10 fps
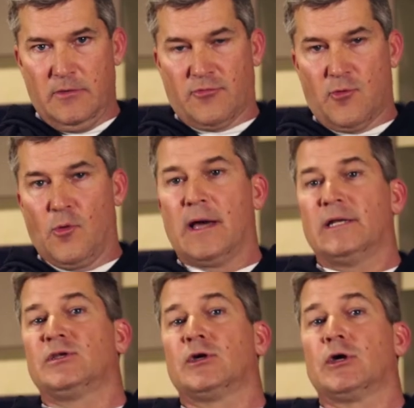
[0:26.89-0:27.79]
throw out a
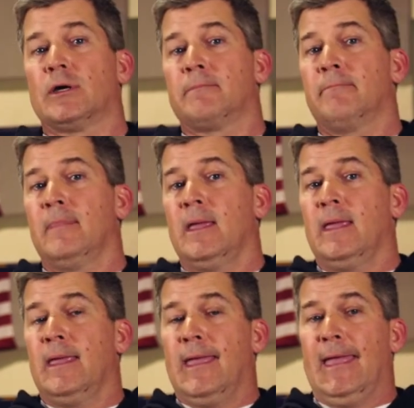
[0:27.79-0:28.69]
term,
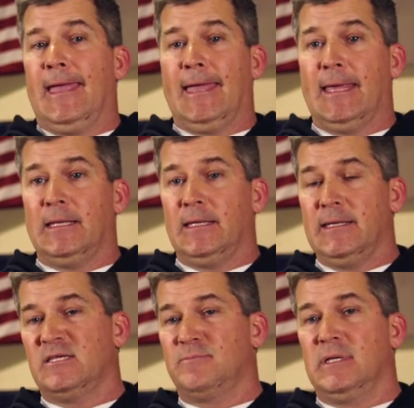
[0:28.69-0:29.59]
and it
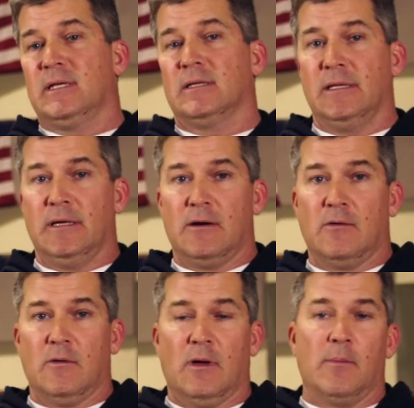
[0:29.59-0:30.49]
needs to be
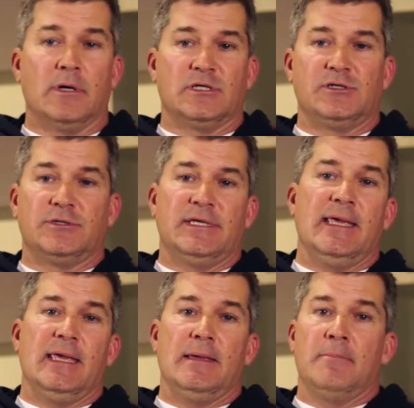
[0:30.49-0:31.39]
clear amongst your
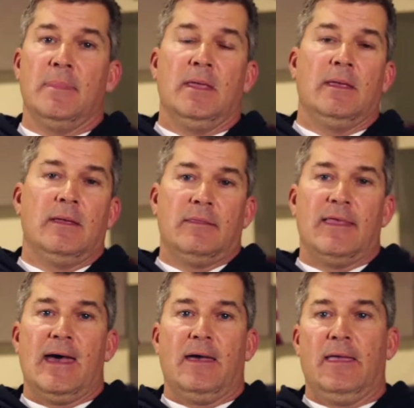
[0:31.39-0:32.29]
team
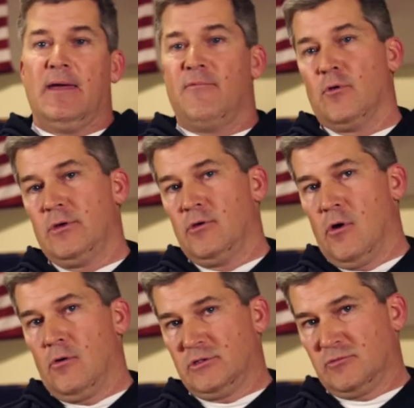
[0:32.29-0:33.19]
that everyone
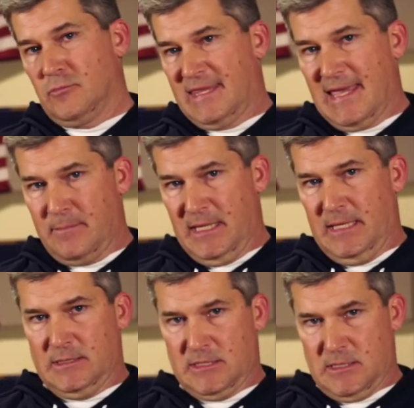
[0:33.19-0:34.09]
knows what that
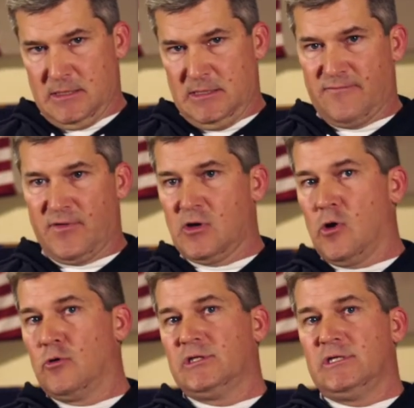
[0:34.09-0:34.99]
means. Different
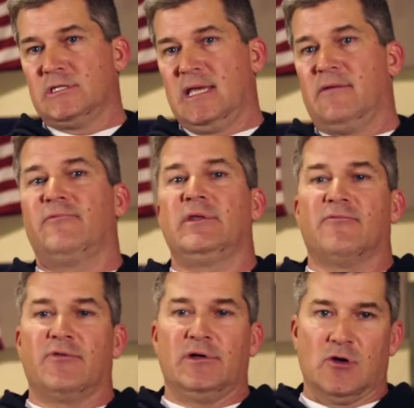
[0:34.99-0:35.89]
coaches have
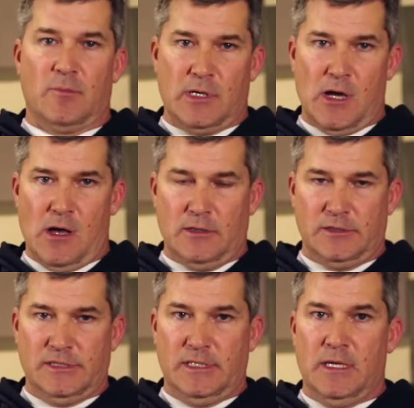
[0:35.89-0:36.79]
different
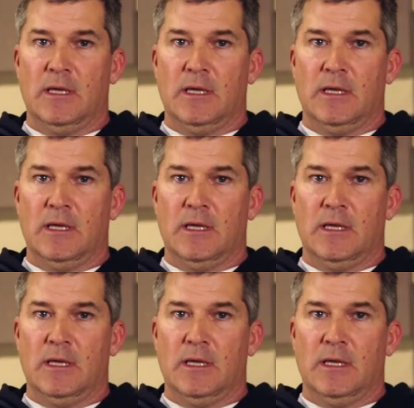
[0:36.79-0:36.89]
terminology.